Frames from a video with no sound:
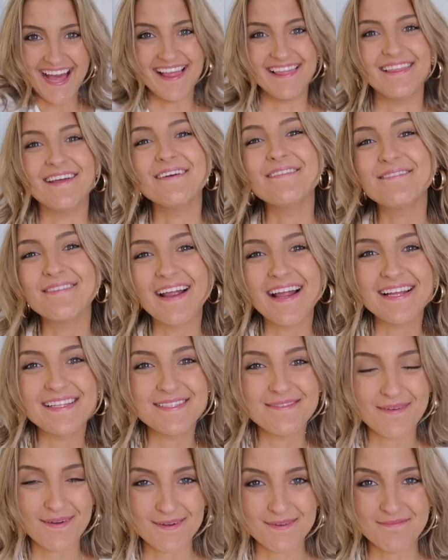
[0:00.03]
Hello
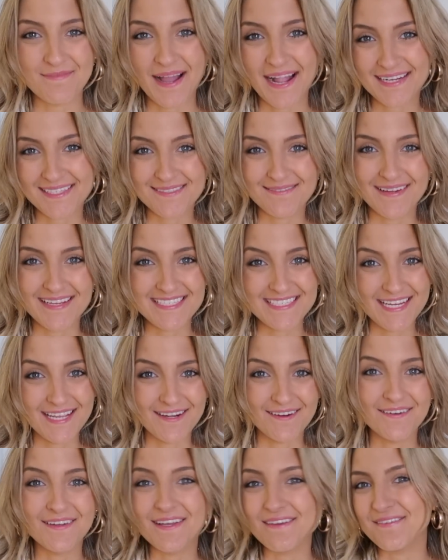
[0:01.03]
friends, welcome back to my
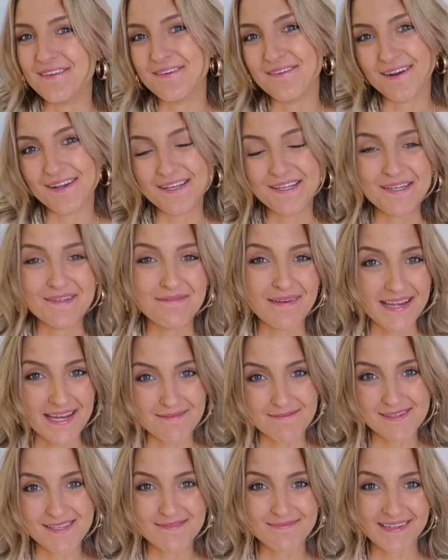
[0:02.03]
channel. If you are new, my
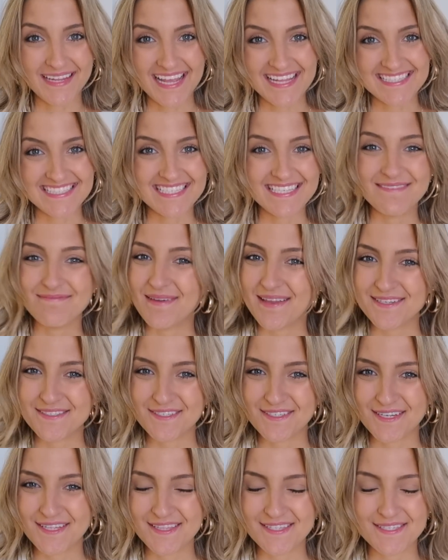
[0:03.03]
name is Mckenzie. Make
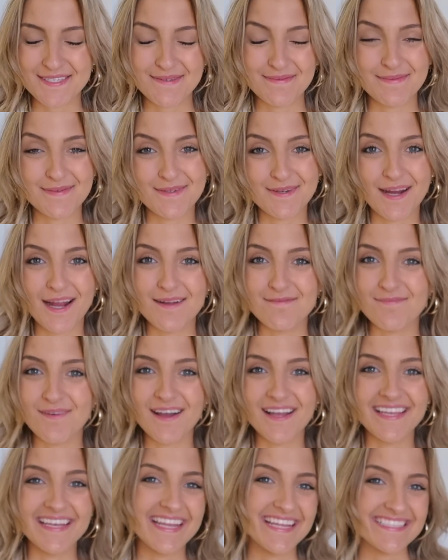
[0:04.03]
sure to hit the subscribe
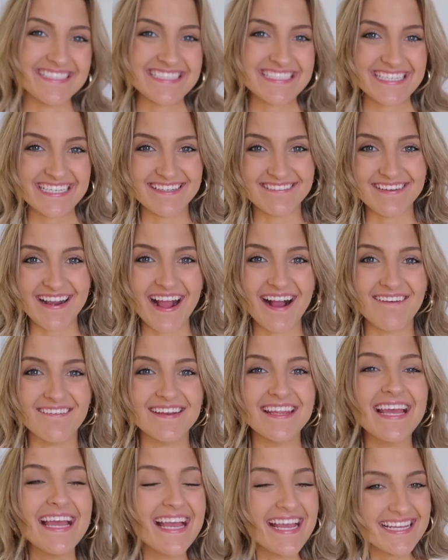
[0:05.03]
button and stick
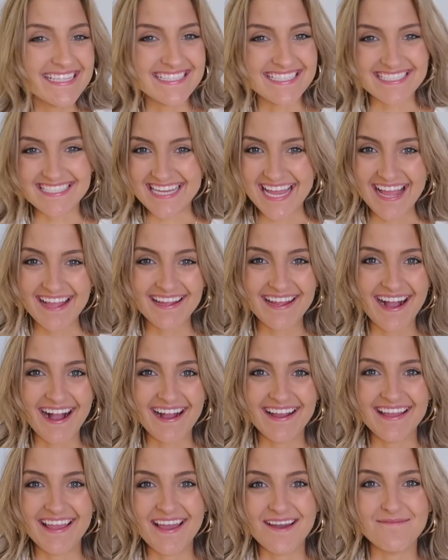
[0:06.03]
around. Today
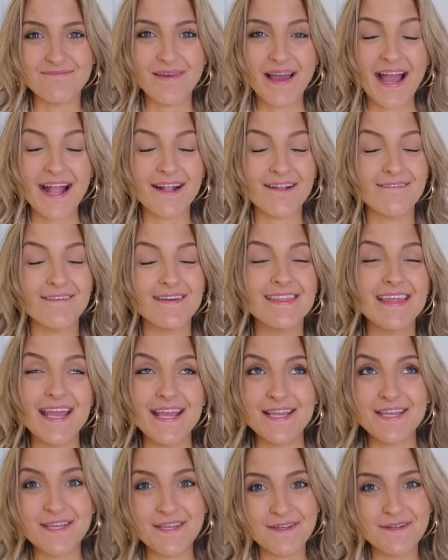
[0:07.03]
I am back with
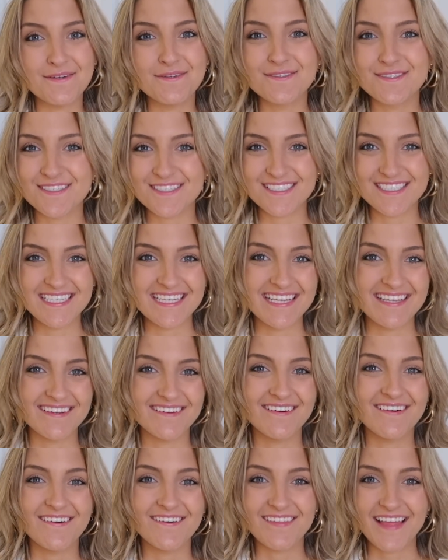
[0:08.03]
a huge SheIn
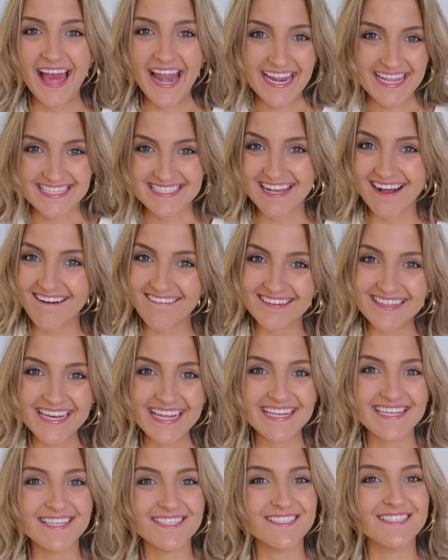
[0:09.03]
haul that is
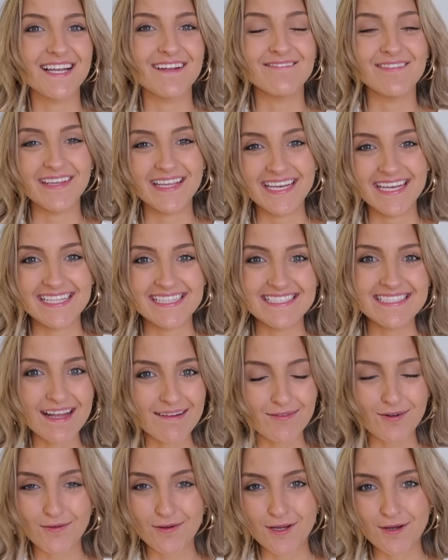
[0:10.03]
holiday edition. I've been getting
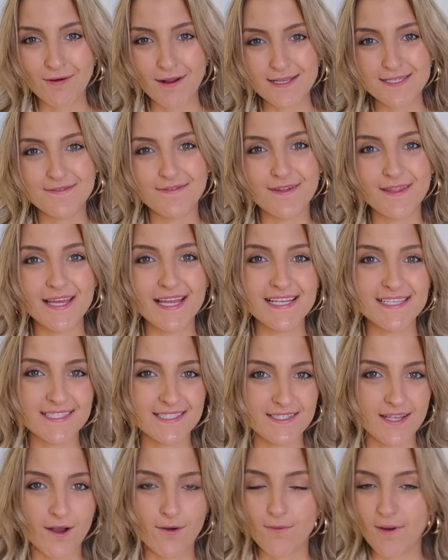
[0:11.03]
several requests for this,
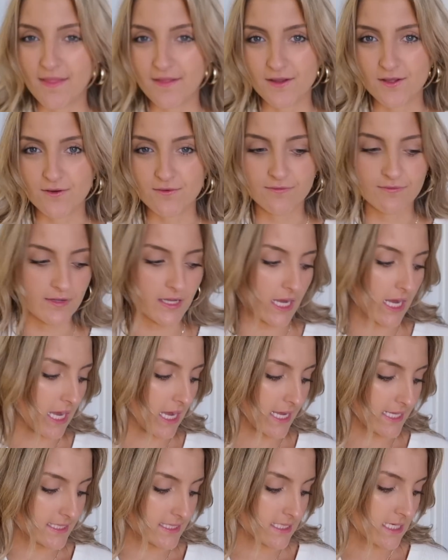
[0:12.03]
so whether you've
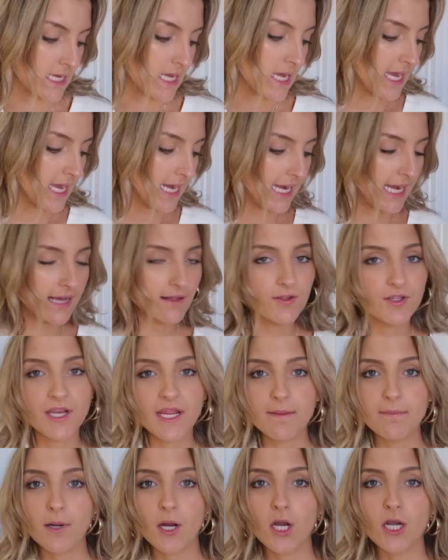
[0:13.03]
got
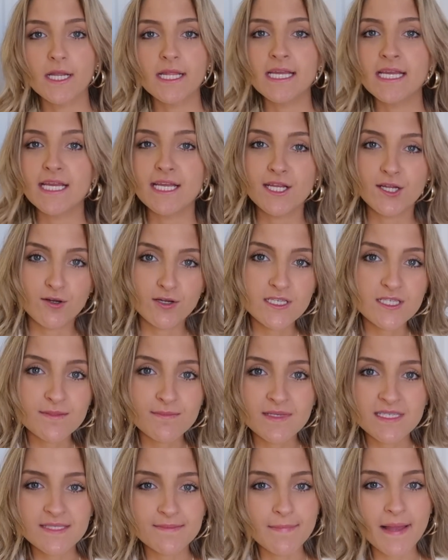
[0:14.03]
holiday party,
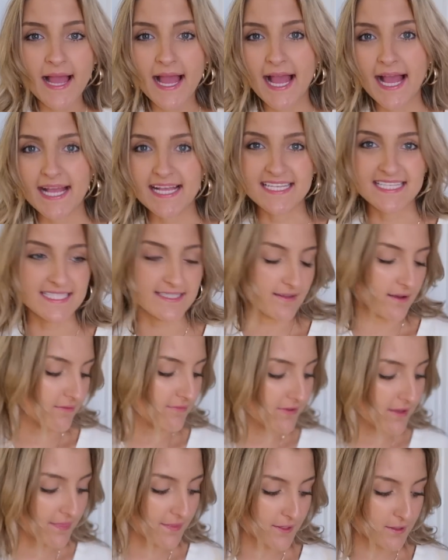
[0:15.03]
Christmas mass,
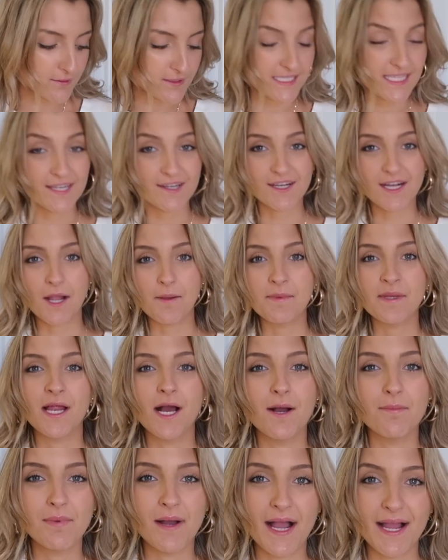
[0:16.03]
fun little dinner coming
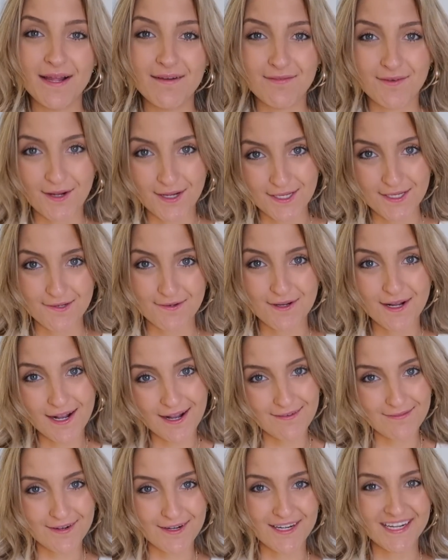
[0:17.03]
up, I have got you
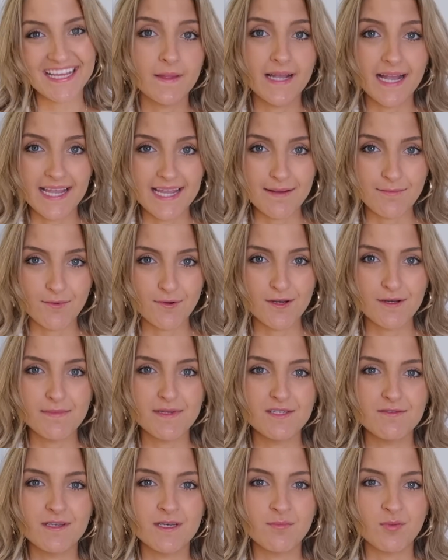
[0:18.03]
covered. I am going to
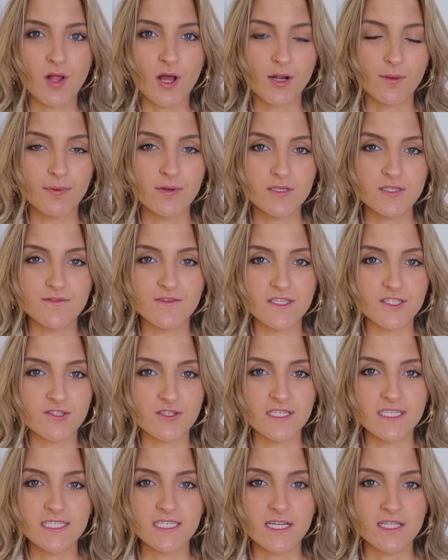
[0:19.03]
be doing a blog post
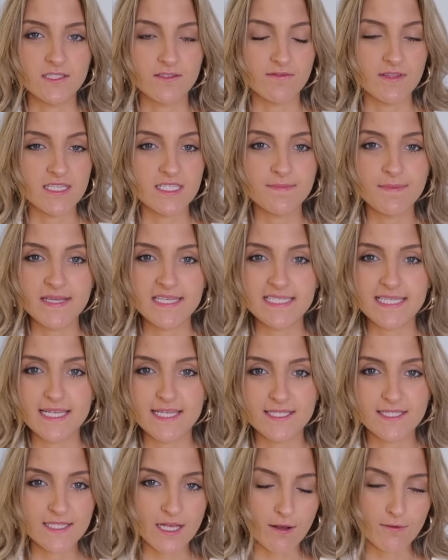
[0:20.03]
featuring tons of these
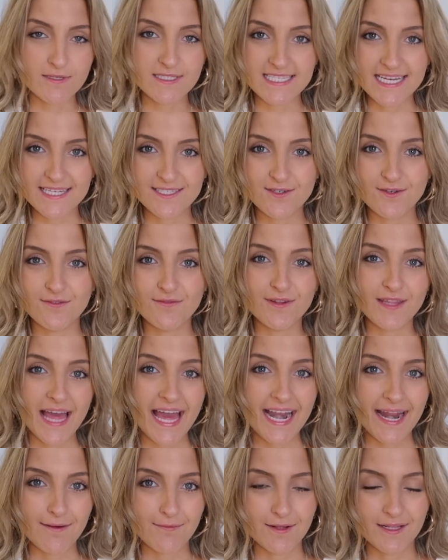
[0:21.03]
pieces, so stay tuned for
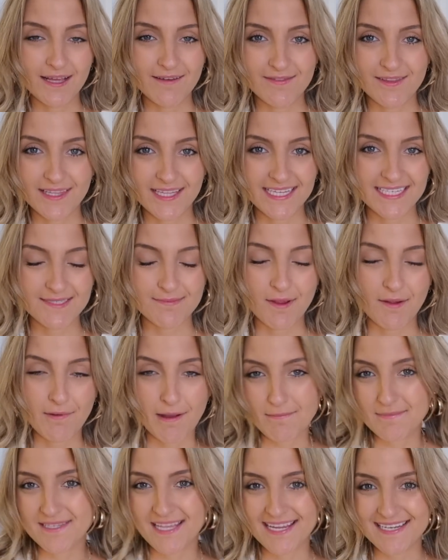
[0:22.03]
that. I will have the link to my
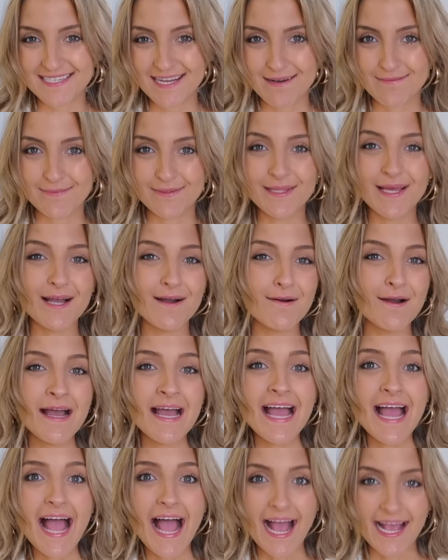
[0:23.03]
website down below,
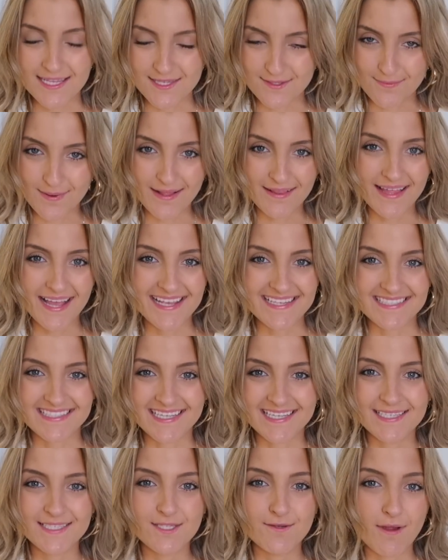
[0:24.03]
as well as
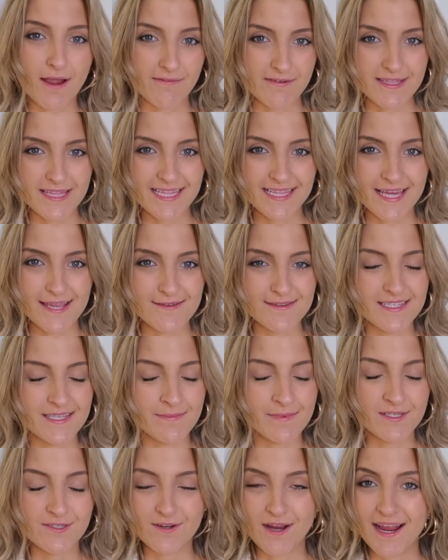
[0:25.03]
links to everything that you see
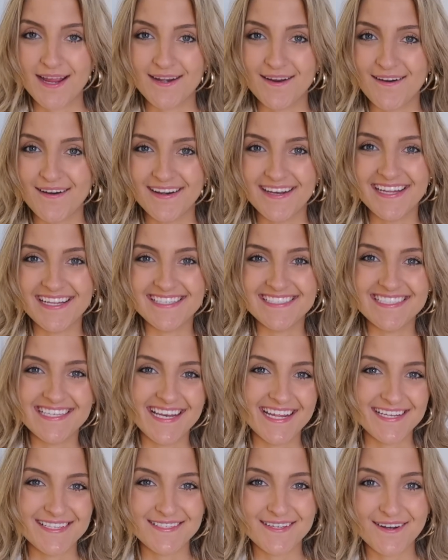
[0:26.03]
me trying on in
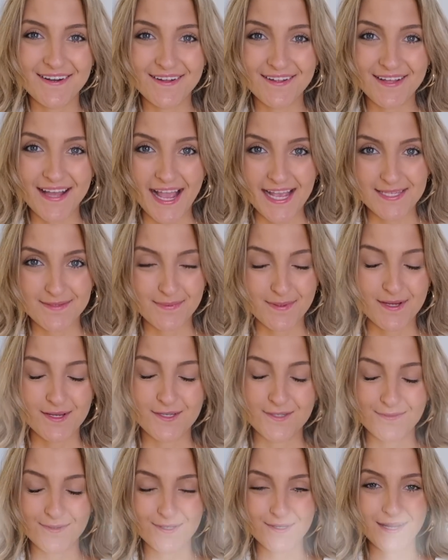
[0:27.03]
today's haul. As per
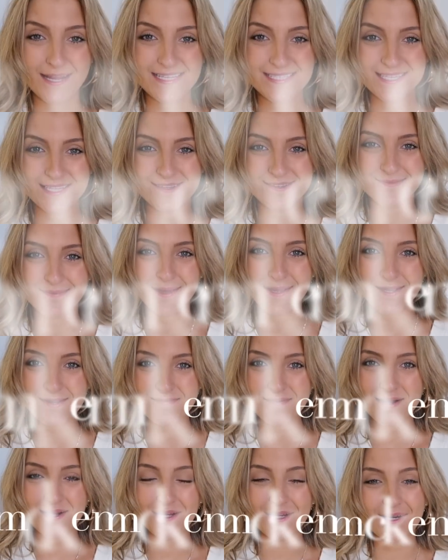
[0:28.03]
usual, you guys can use my
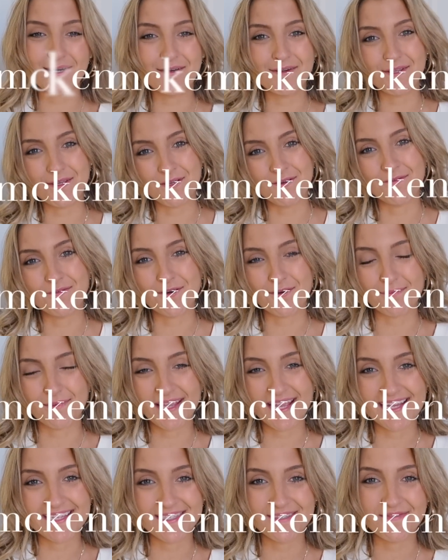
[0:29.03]
coupon code
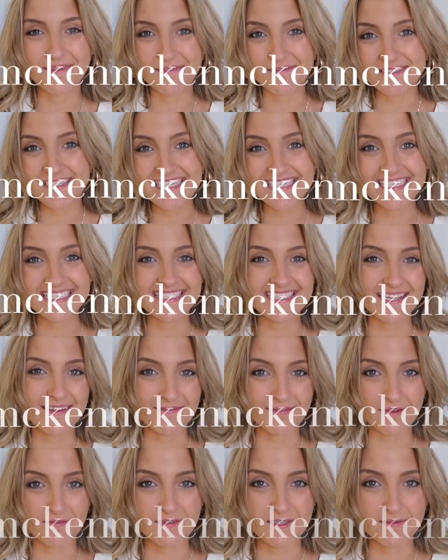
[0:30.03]
Q4MKENZ15 to
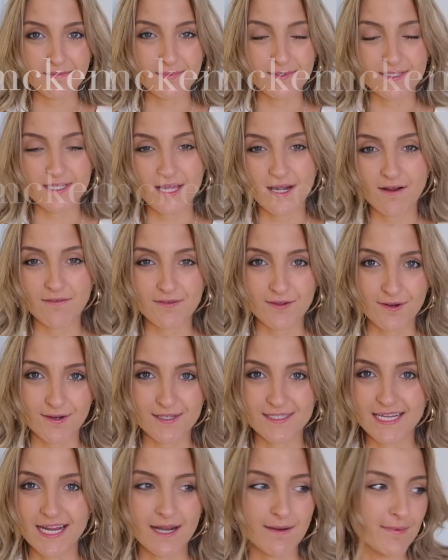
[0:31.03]
save 15% off your
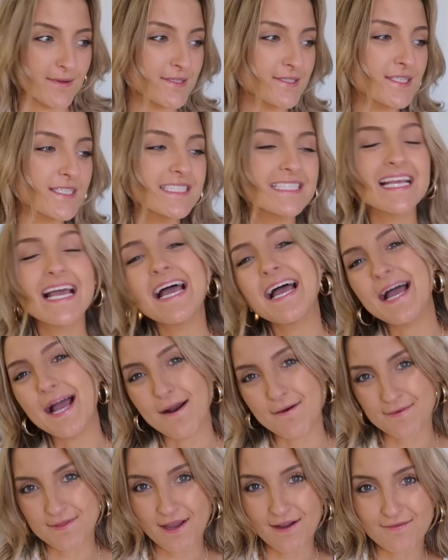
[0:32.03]
entire purchase.
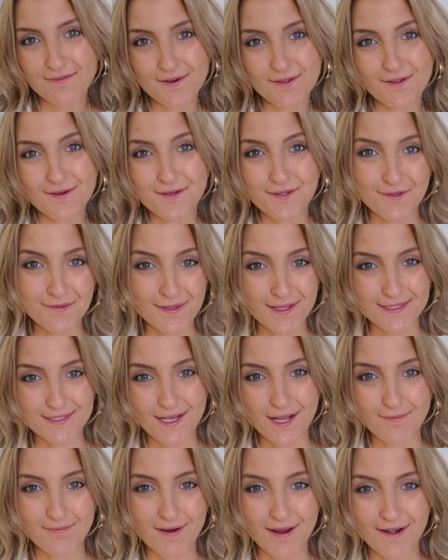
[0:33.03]
And without further ado, let's
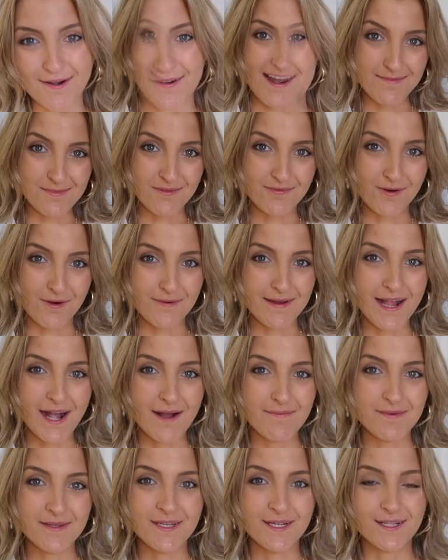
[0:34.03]
hop right on. All right, before we
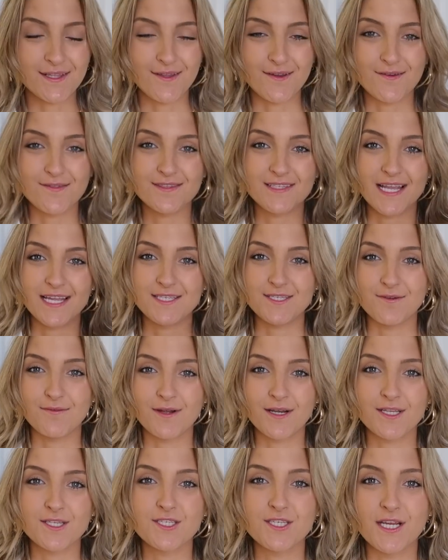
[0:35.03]
hop into clothes, I do
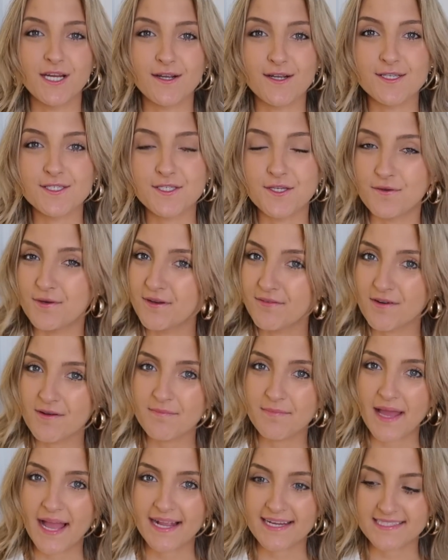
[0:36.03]
wanna share two
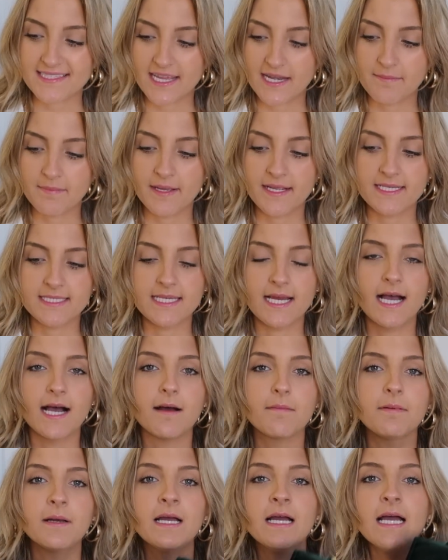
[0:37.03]
different bags that I picked
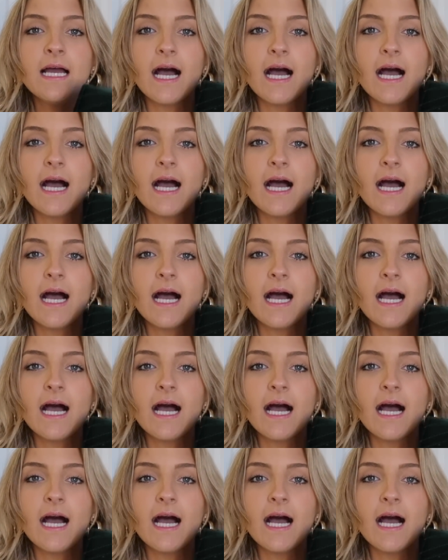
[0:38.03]
up.